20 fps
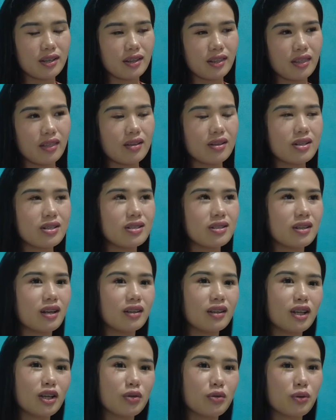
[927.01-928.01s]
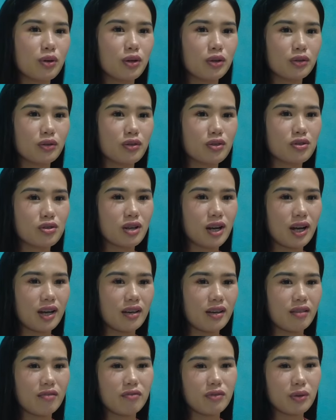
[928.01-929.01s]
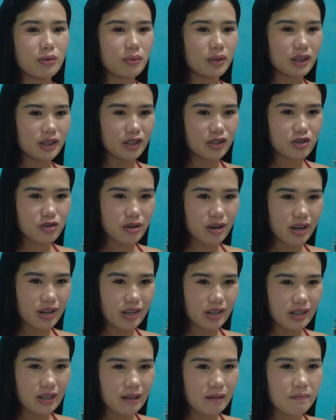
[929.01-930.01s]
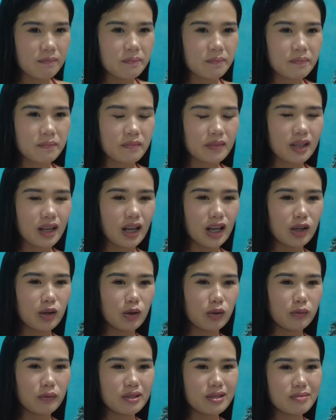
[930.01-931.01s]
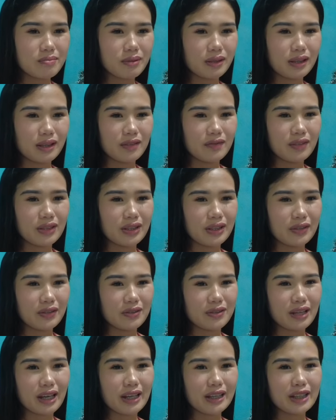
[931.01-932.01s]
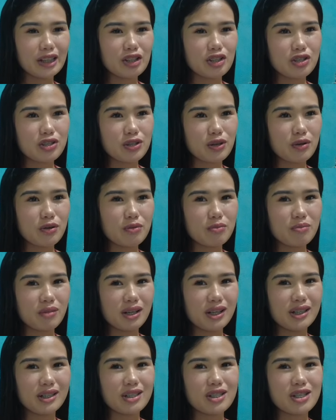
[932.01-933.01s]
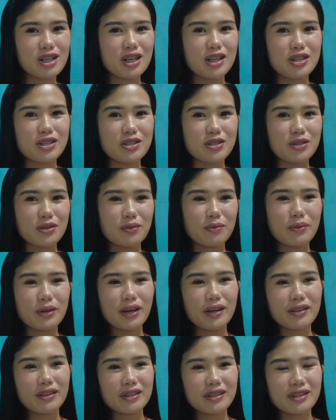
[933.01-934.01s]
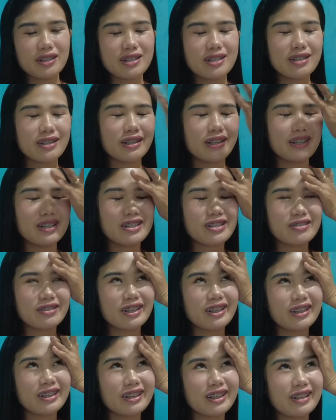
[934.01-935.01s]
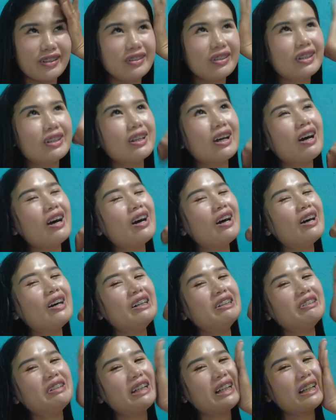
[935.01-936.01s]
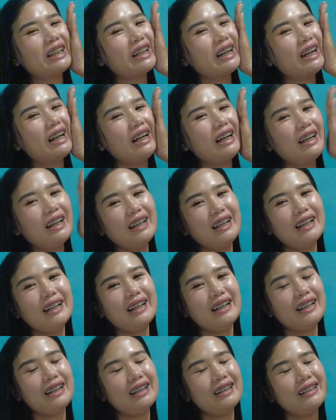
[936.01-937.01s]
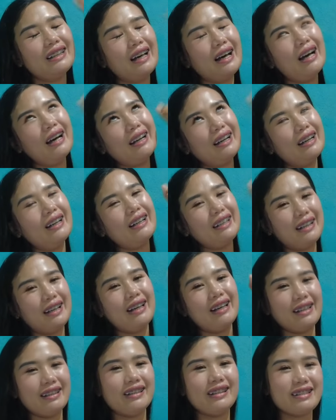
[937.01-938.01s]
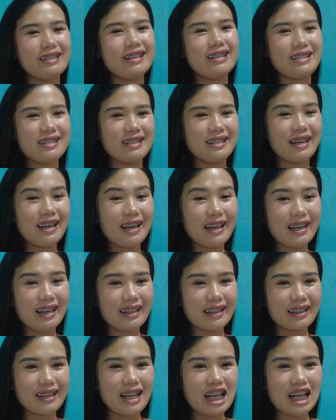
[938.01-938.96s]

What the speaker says: There's nothing wrong to try if you wanna try. I always believe in you. Thank you so much. So we are in the stage right now that, oh my God, oh, this is it.